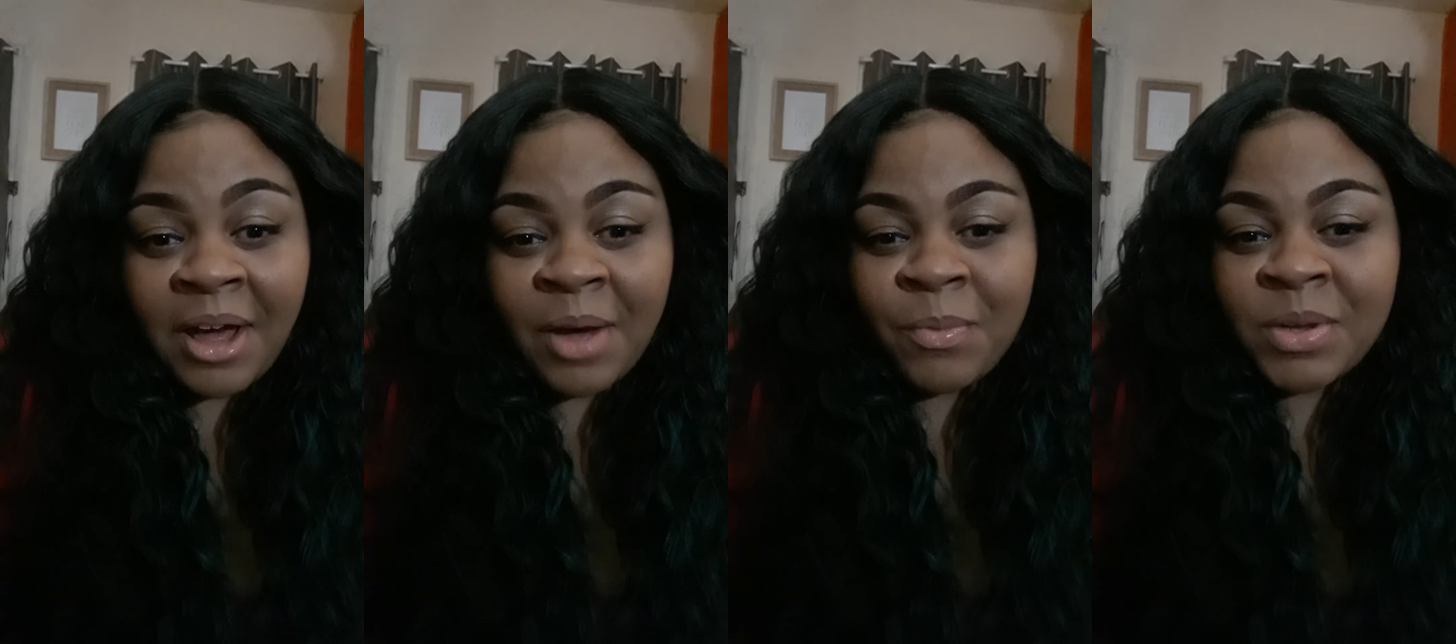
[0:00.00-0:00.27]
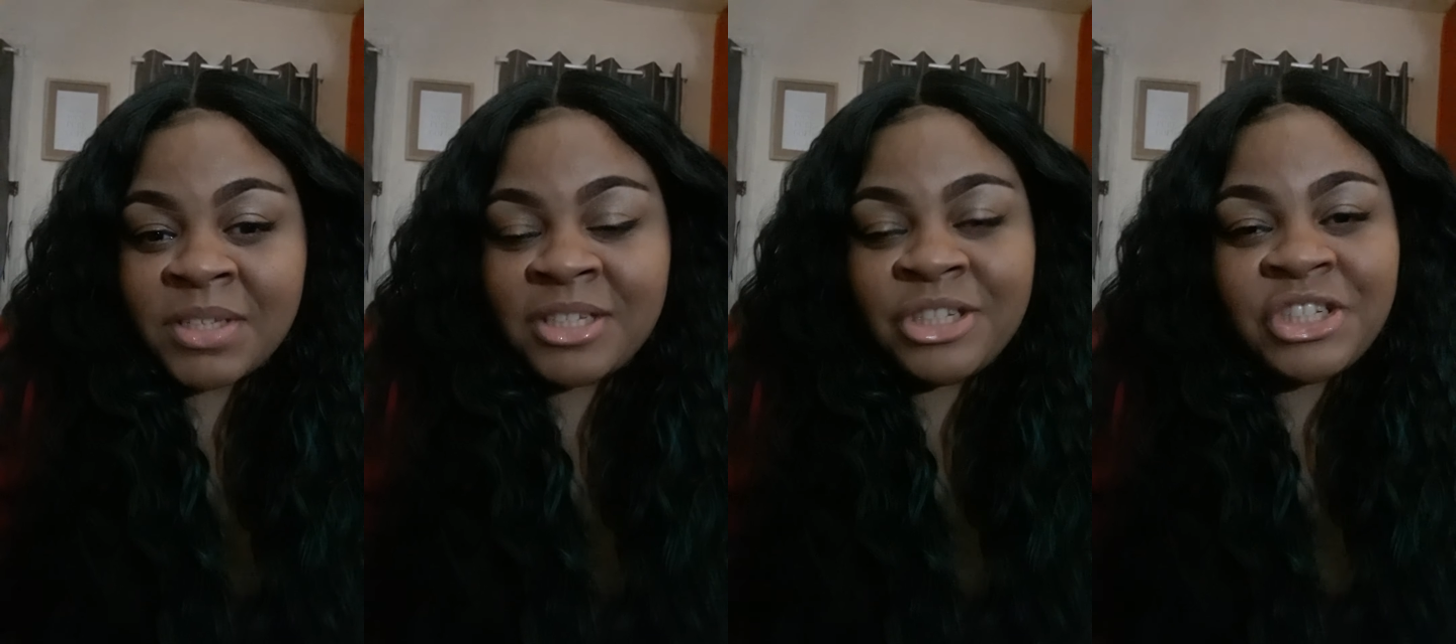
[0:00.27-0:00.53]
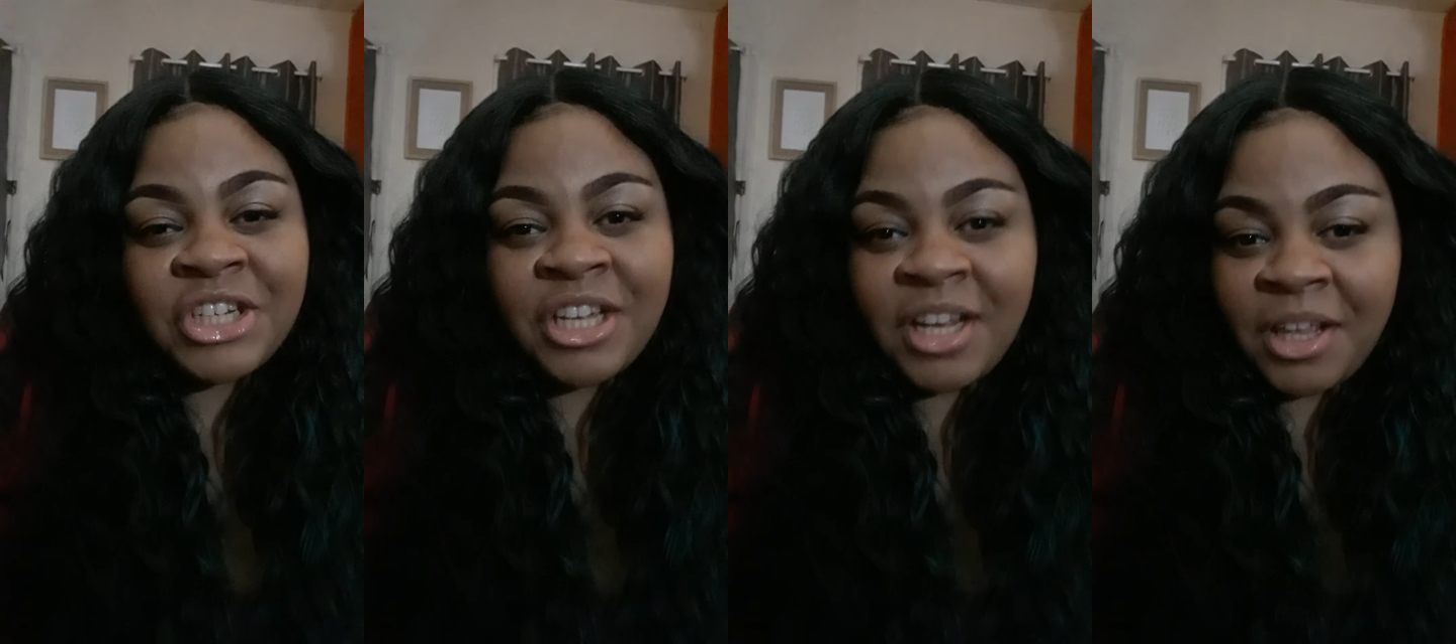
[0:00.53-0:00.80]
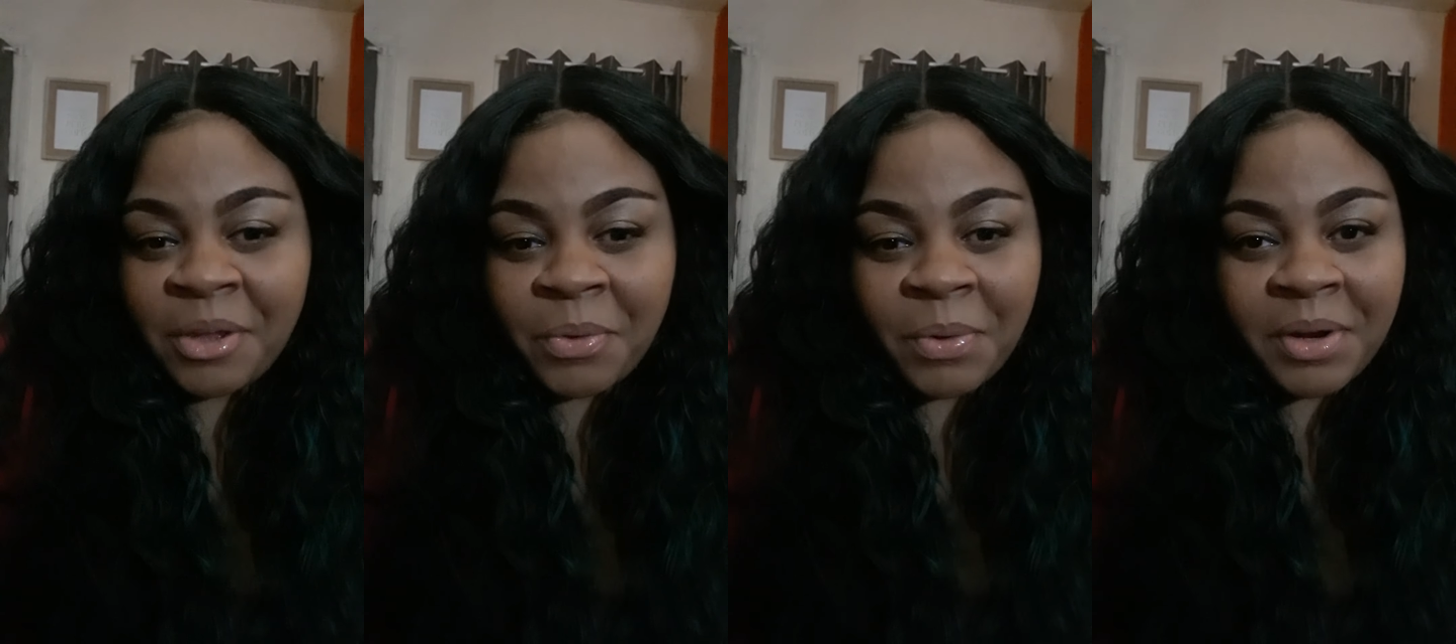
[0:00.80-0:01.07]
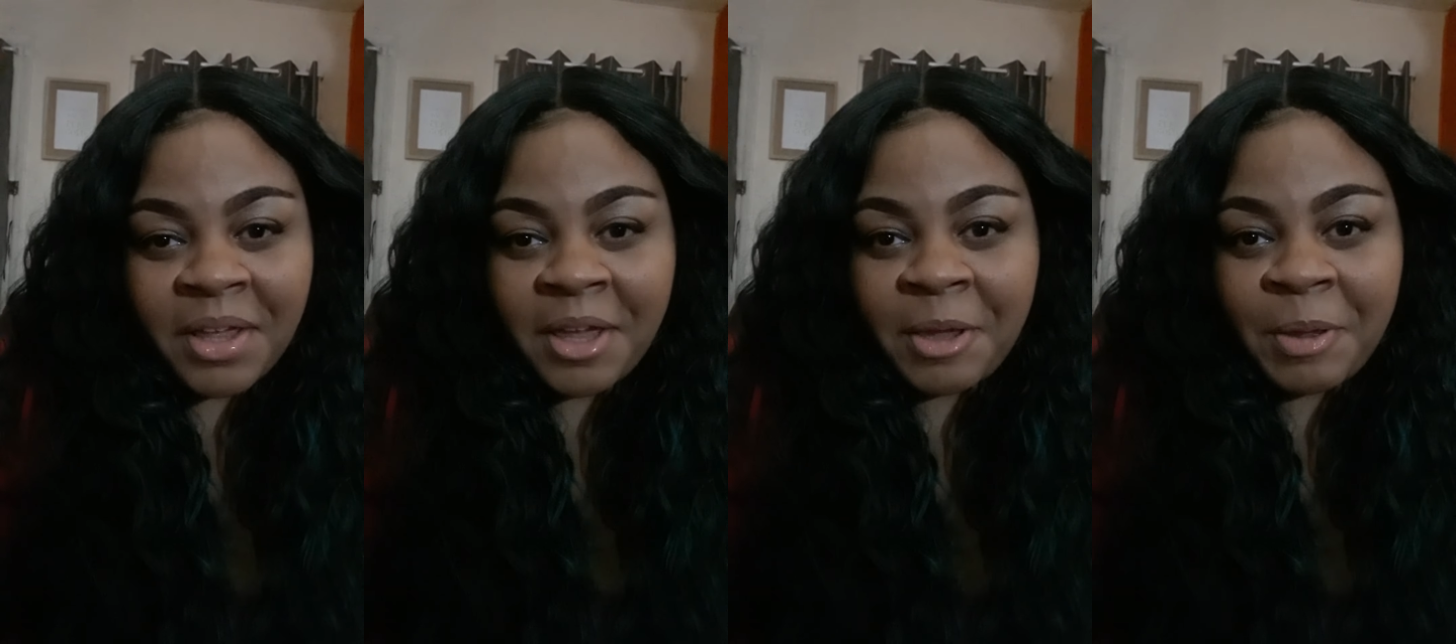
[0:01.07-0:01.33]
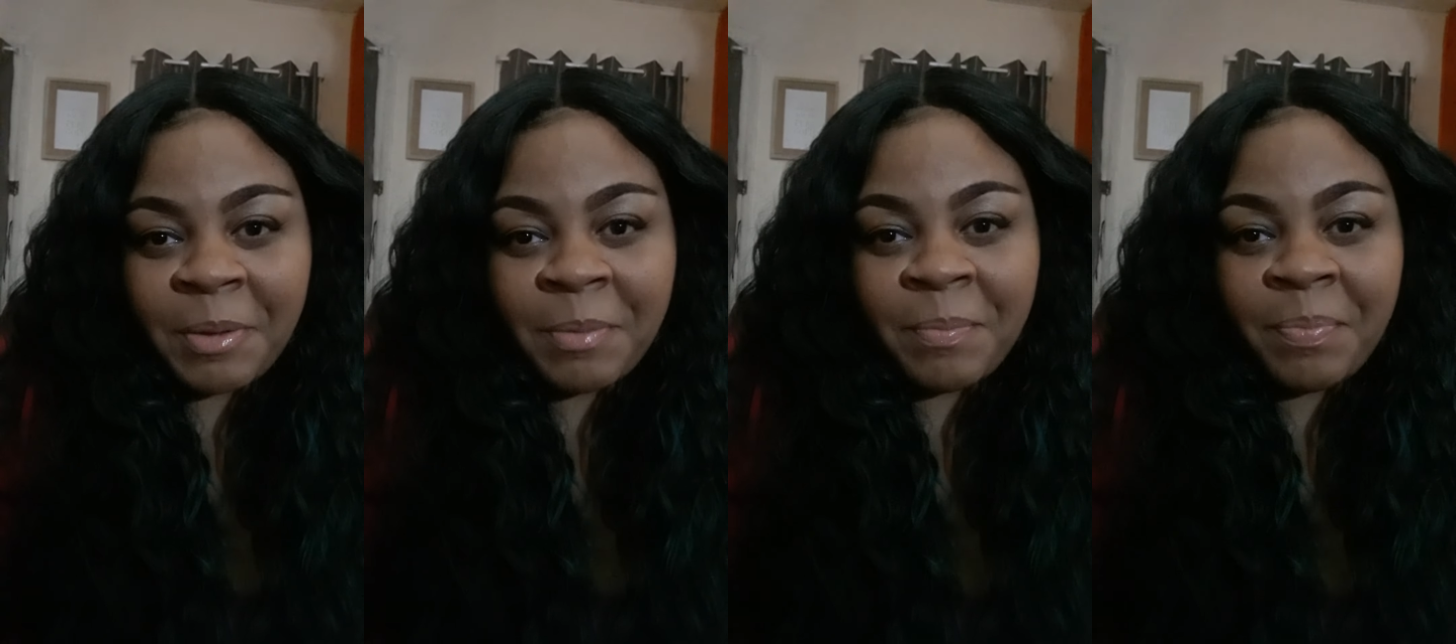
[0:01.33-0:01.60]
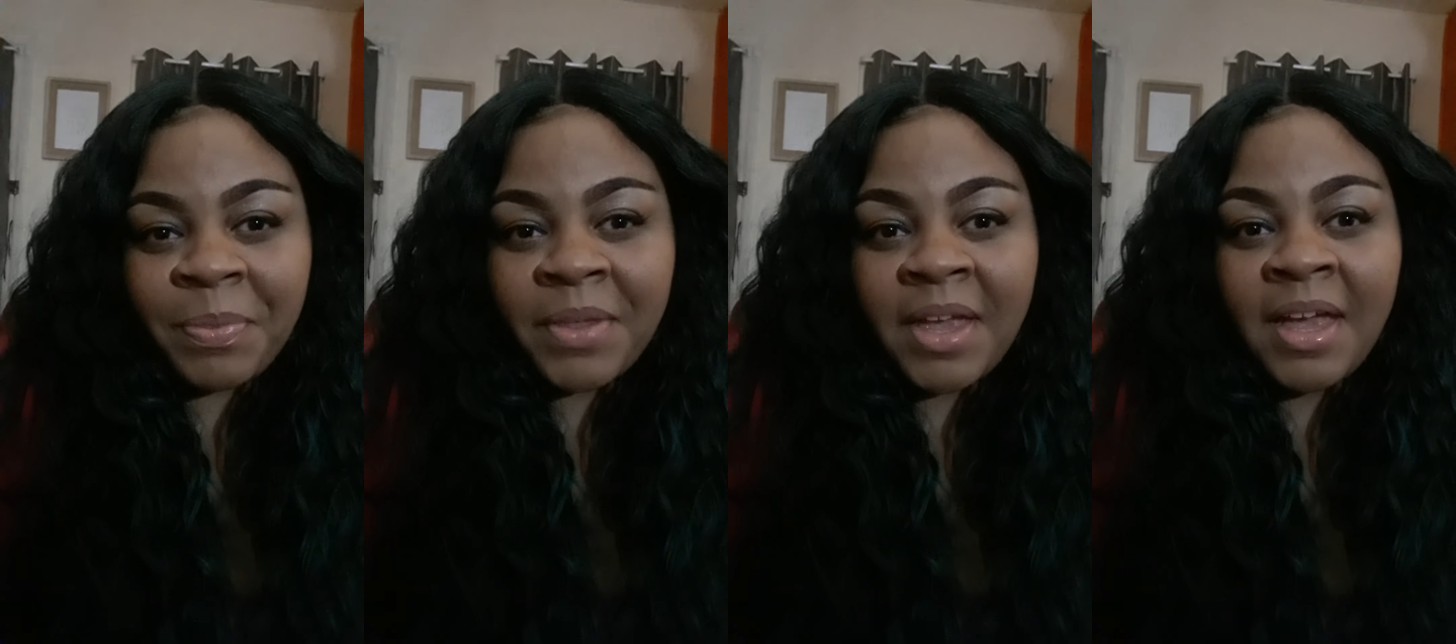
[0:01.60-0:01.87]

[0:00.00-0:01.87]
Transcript: I wasn't cheating on him.